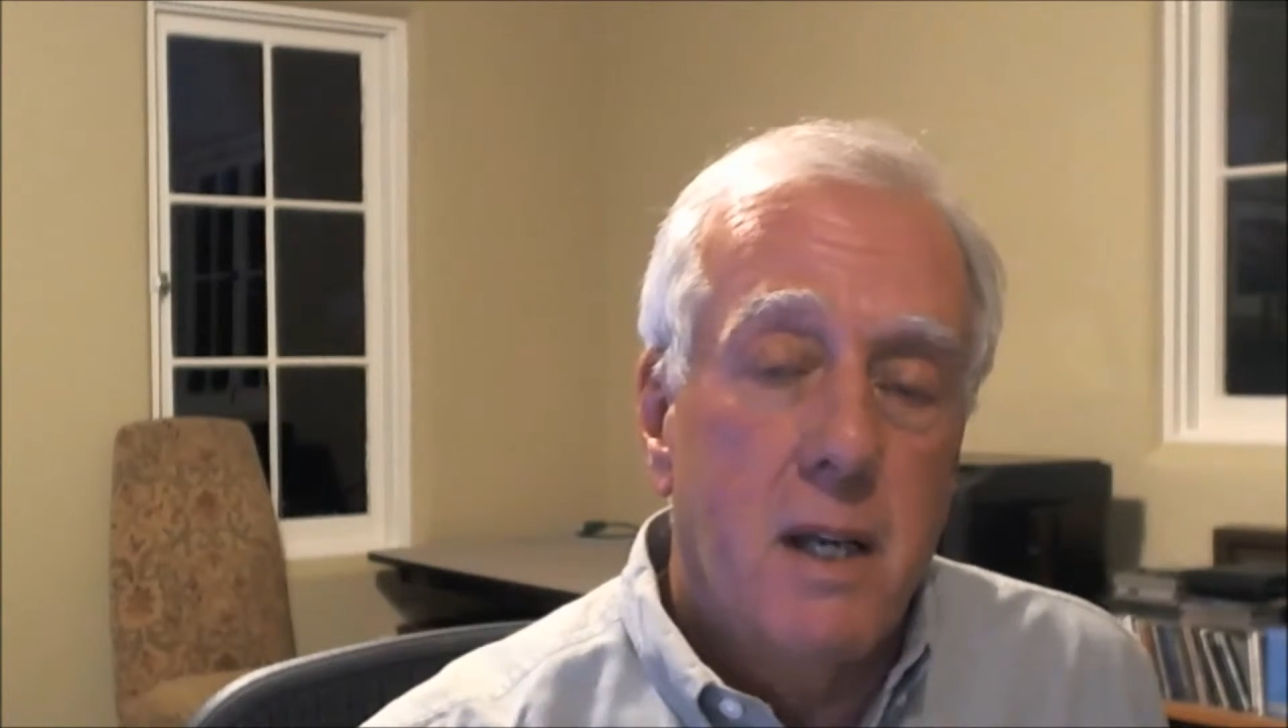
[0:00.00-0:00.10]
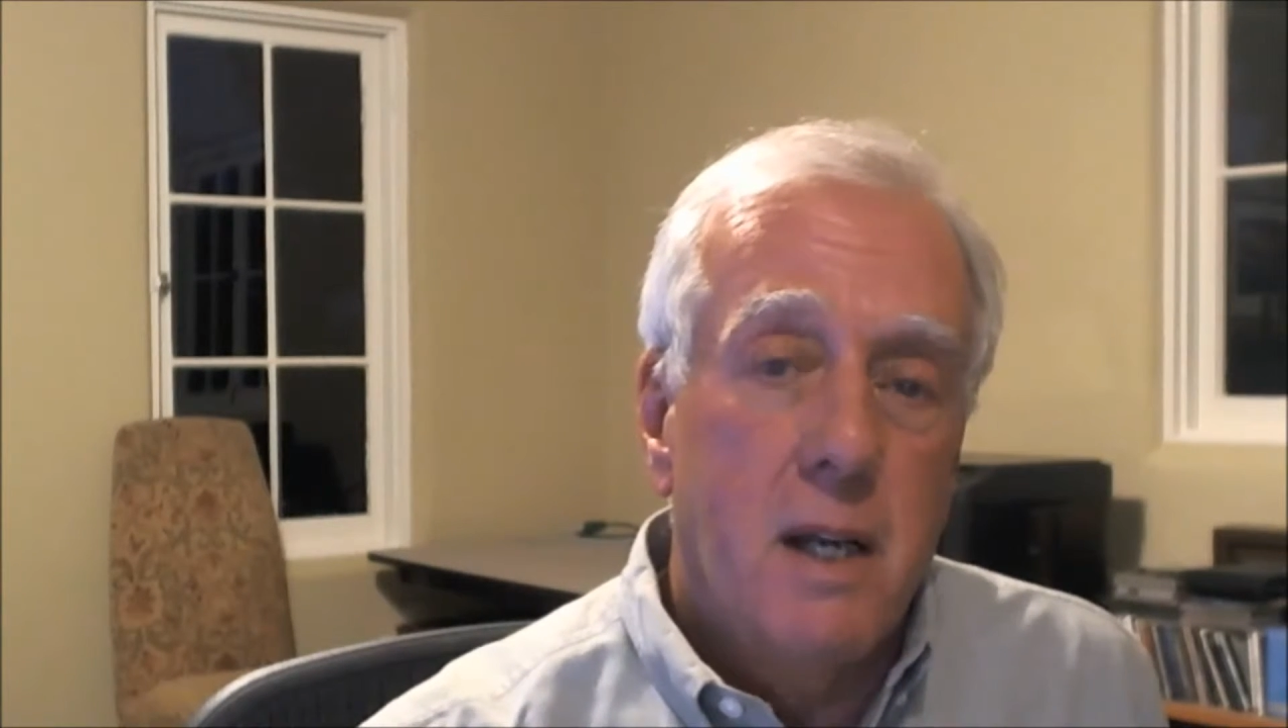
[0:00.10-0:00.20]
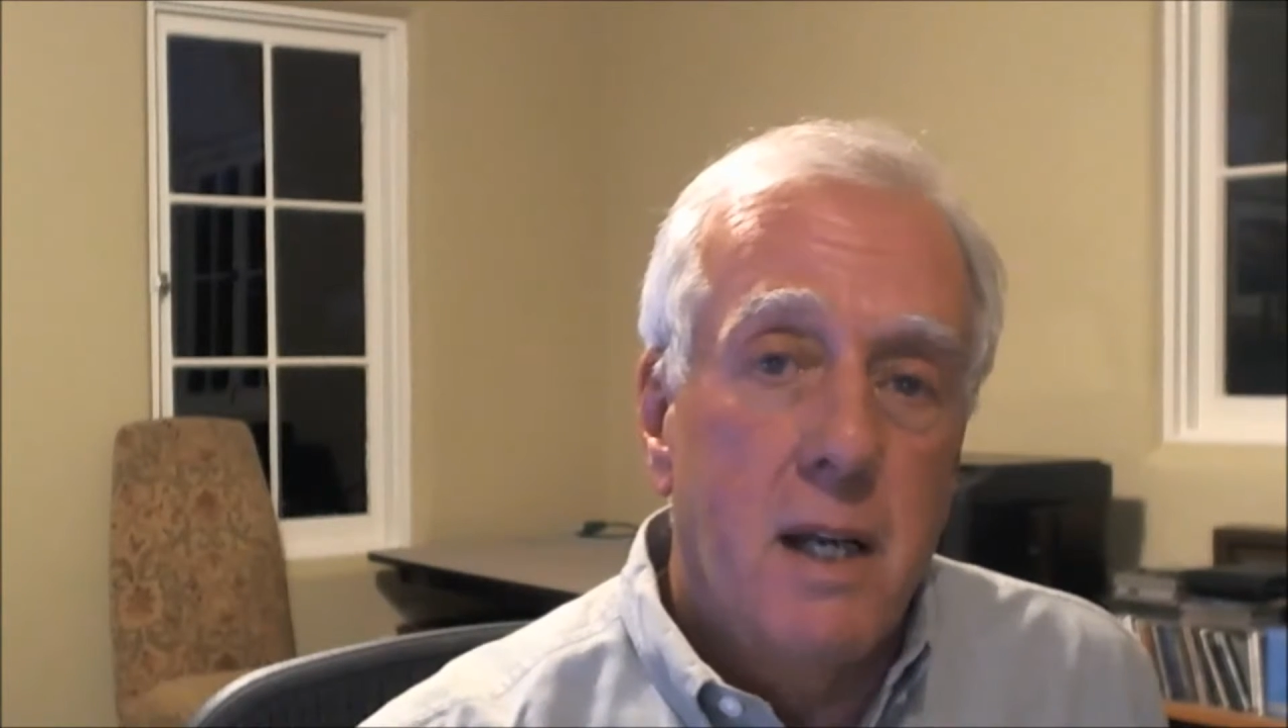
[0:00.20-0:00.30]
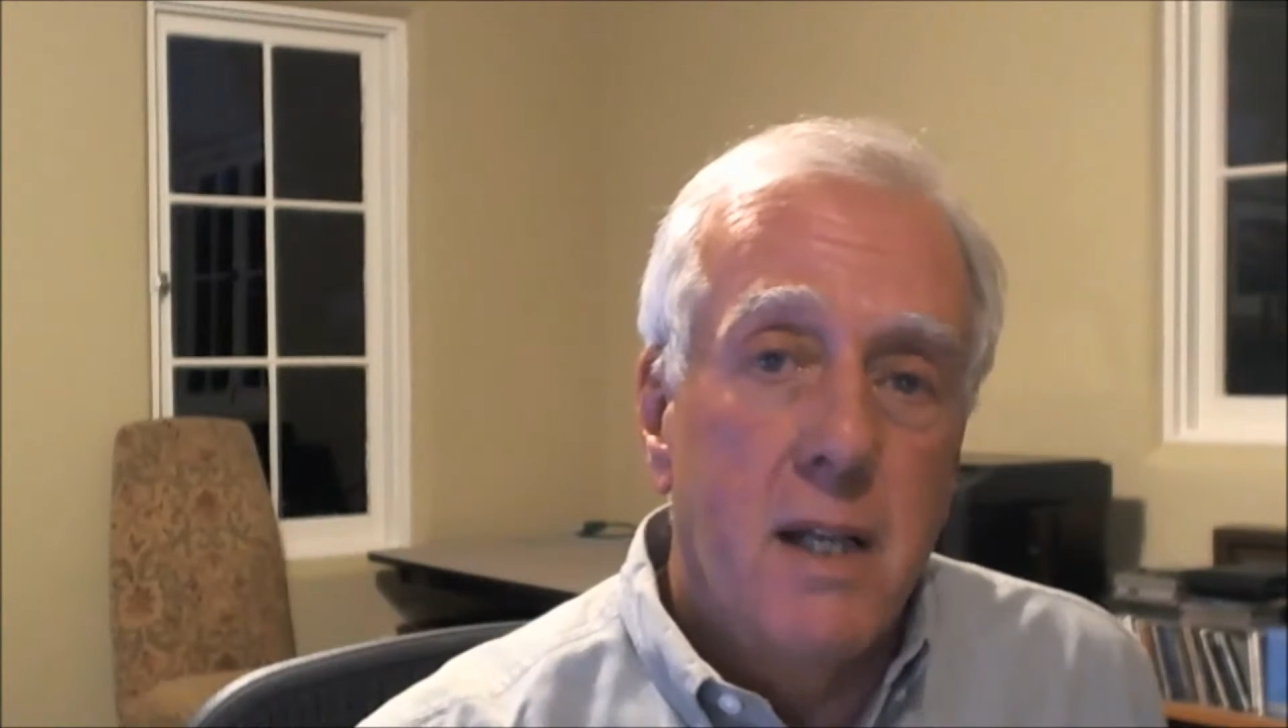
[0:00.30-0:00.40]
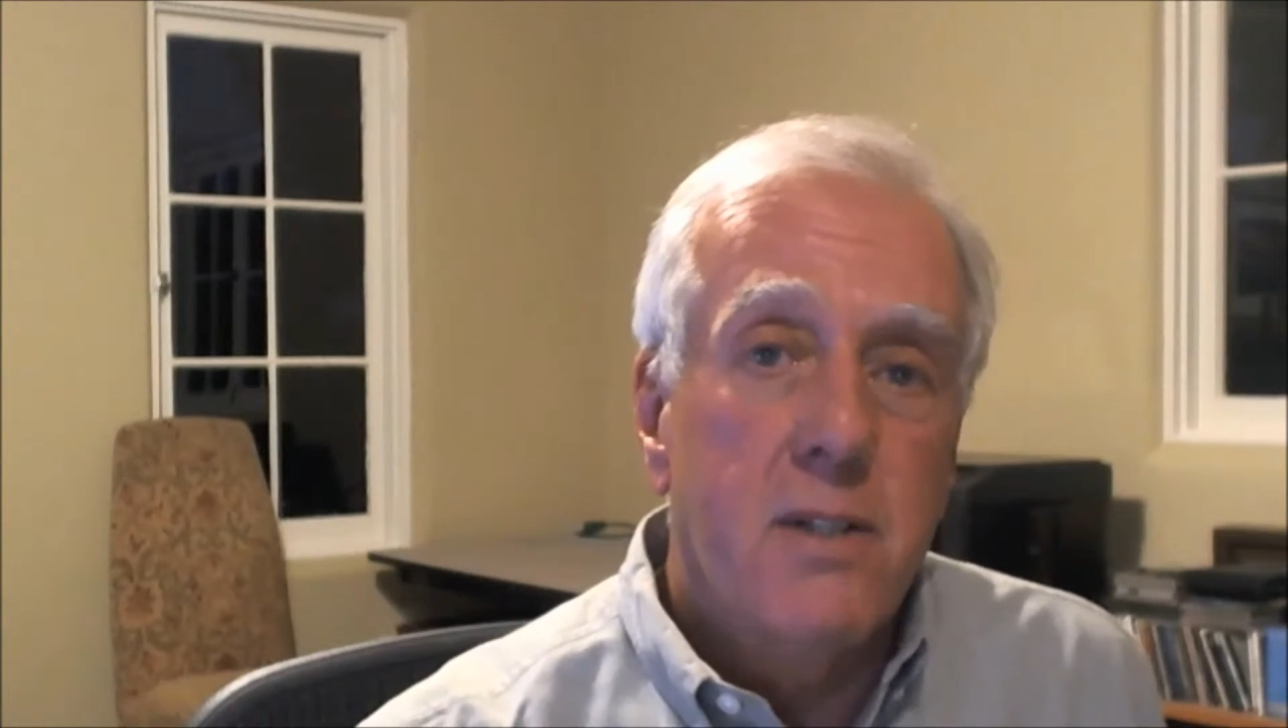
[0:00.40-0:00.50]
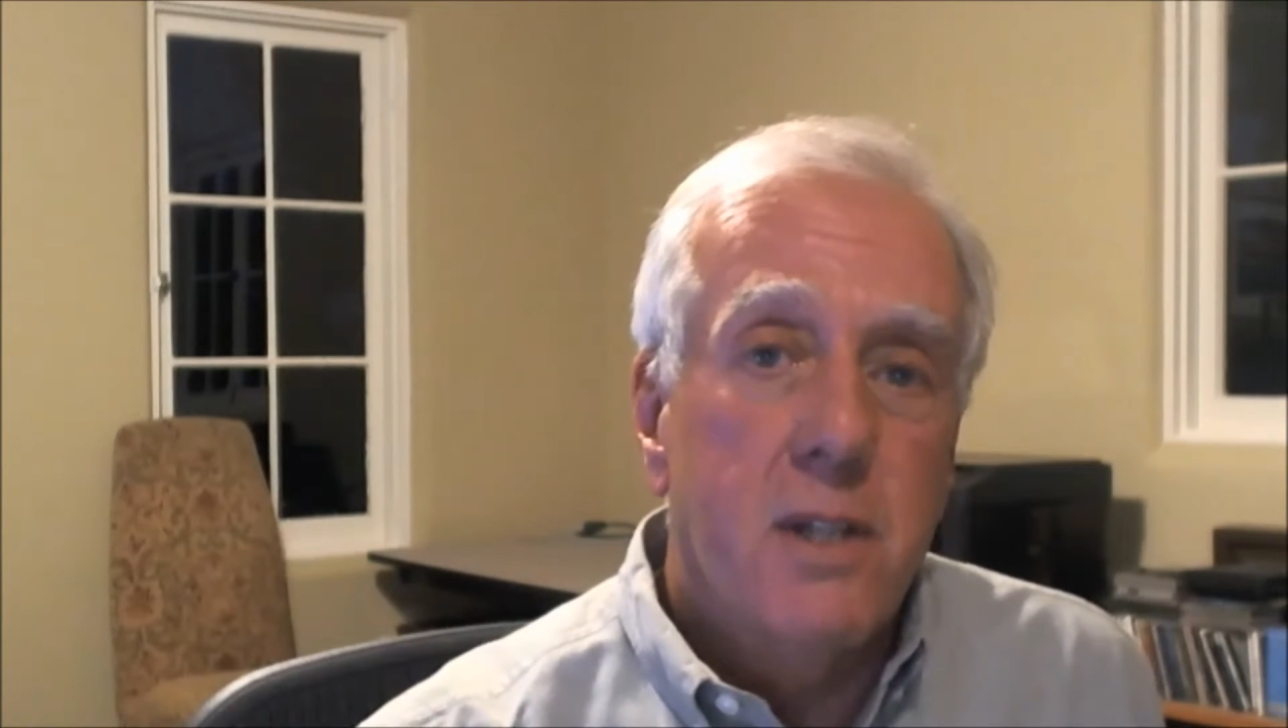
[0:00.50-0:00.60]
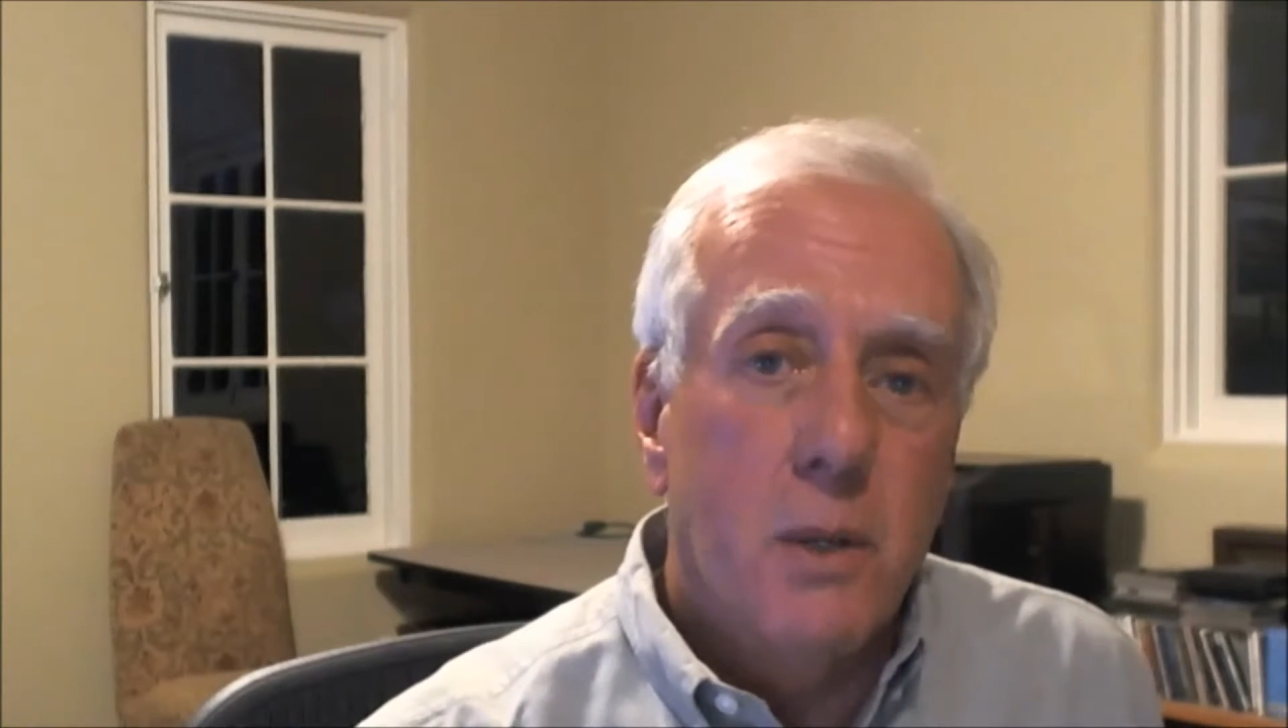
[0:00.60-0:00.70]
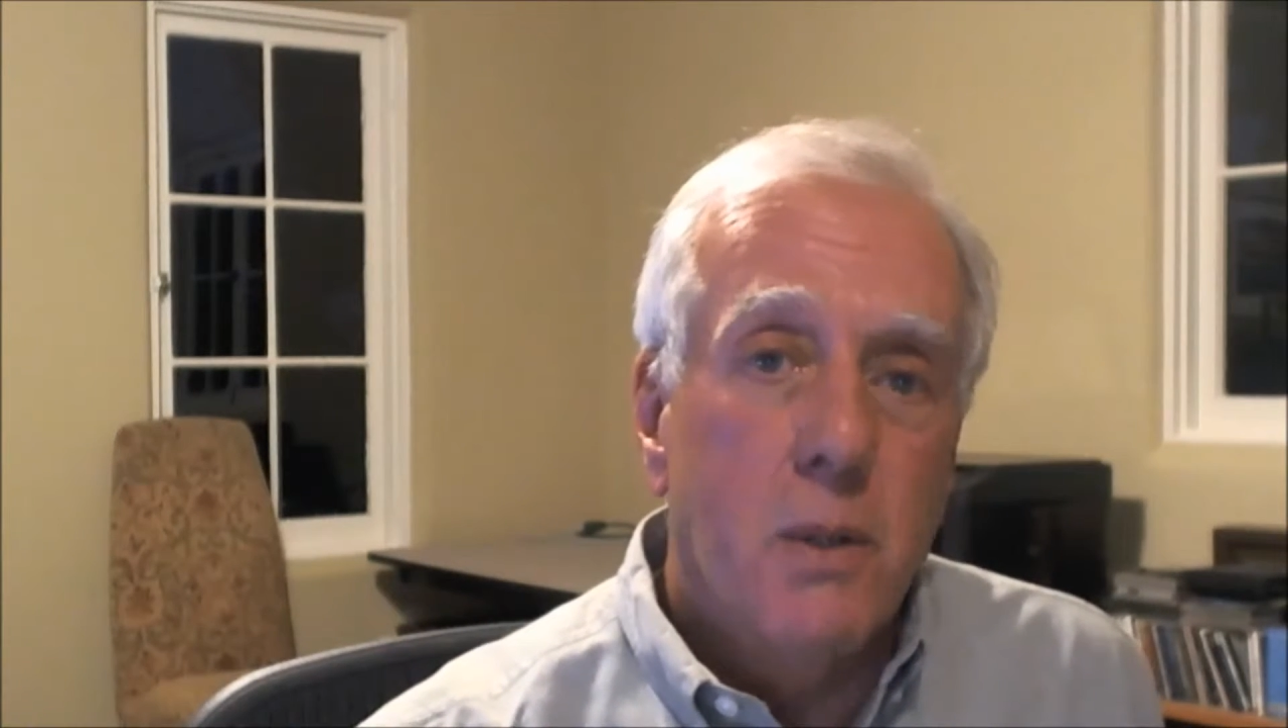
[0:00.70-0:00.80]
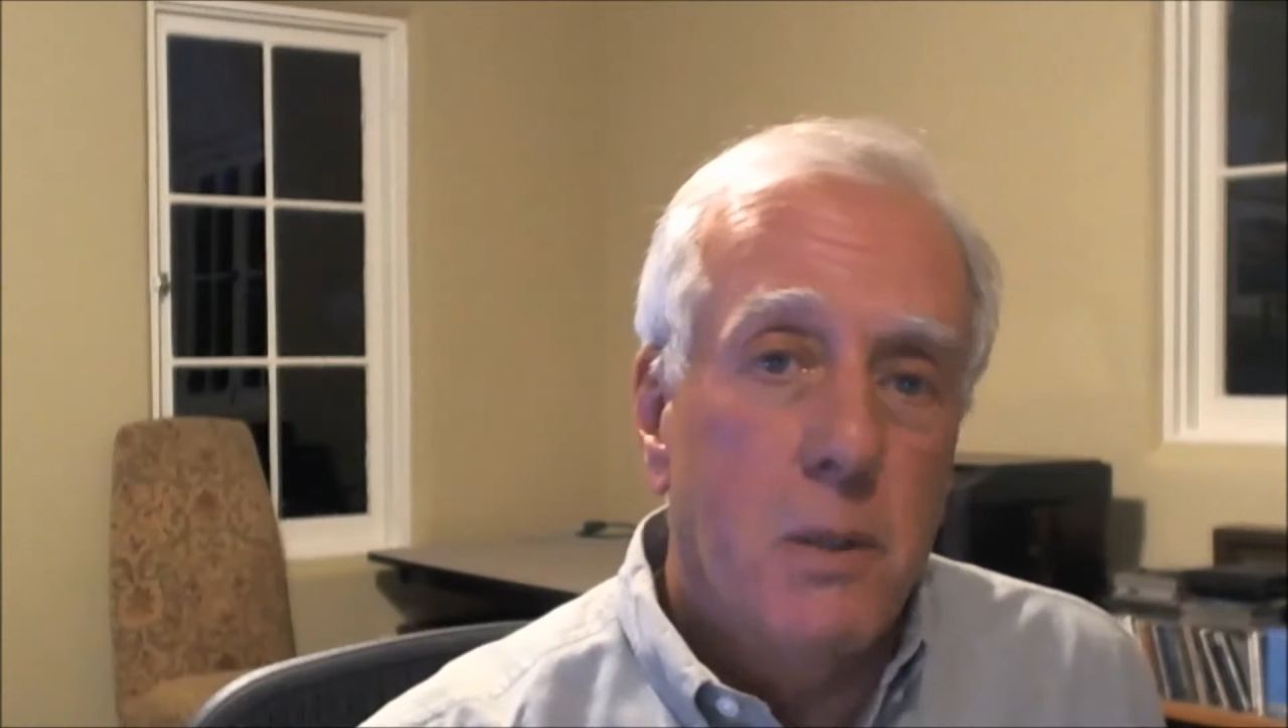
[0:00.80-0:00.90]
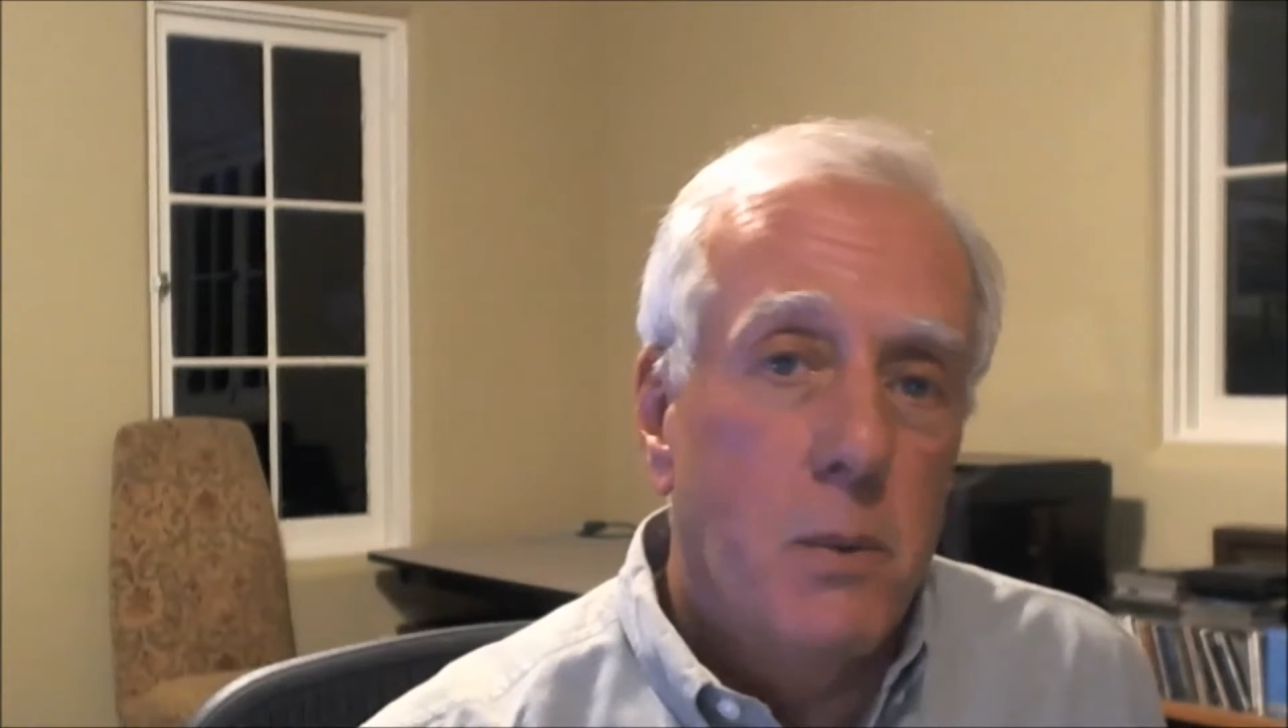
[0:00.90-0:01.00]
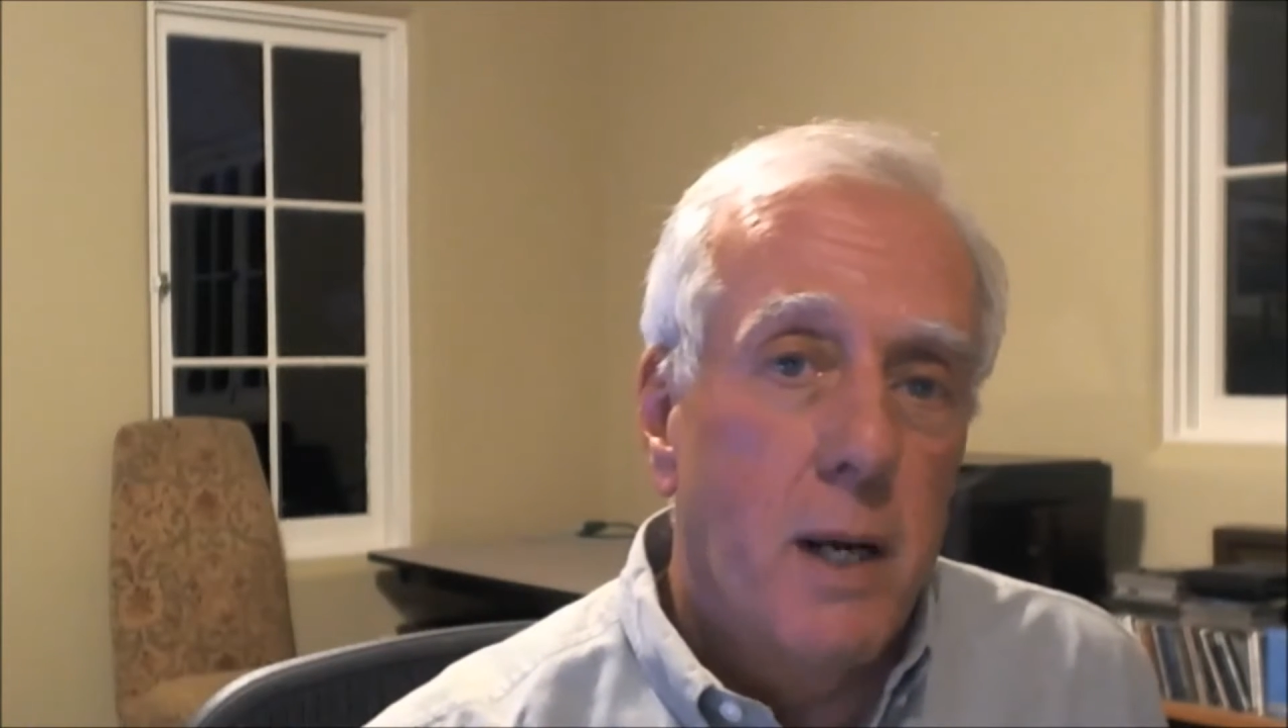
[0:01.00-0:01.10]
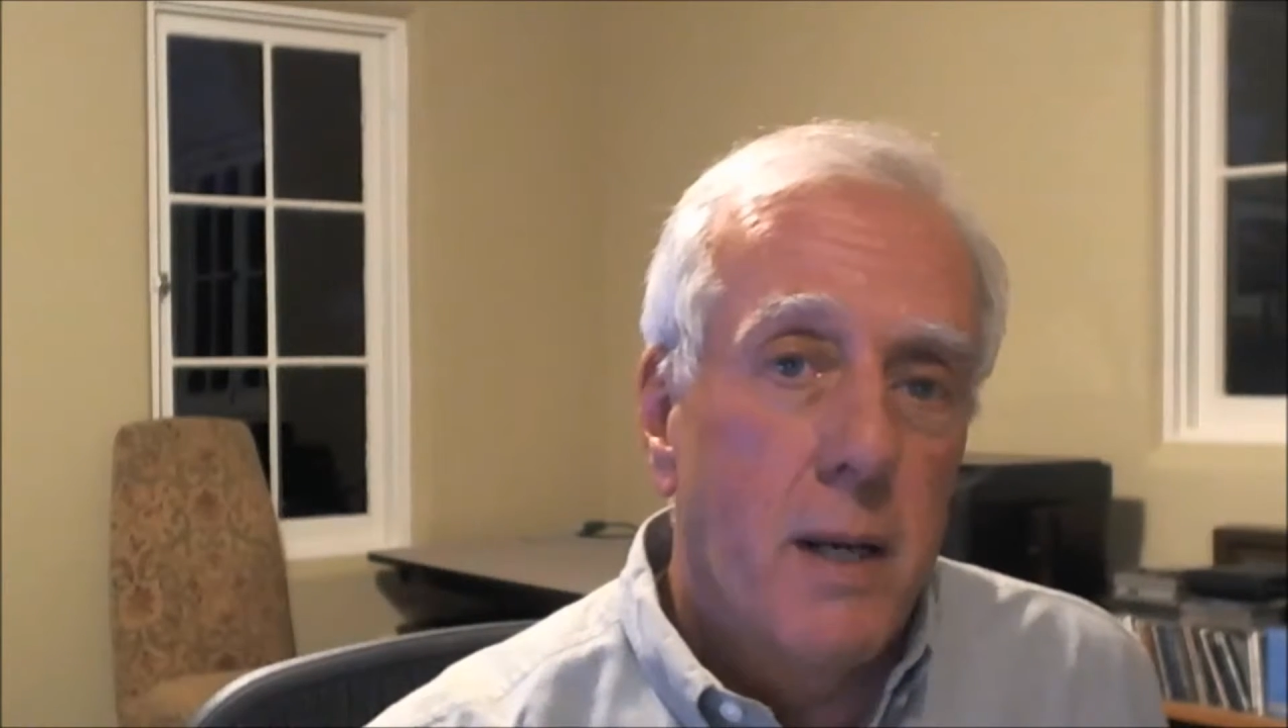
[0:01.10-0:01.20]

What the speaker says: It's the only way.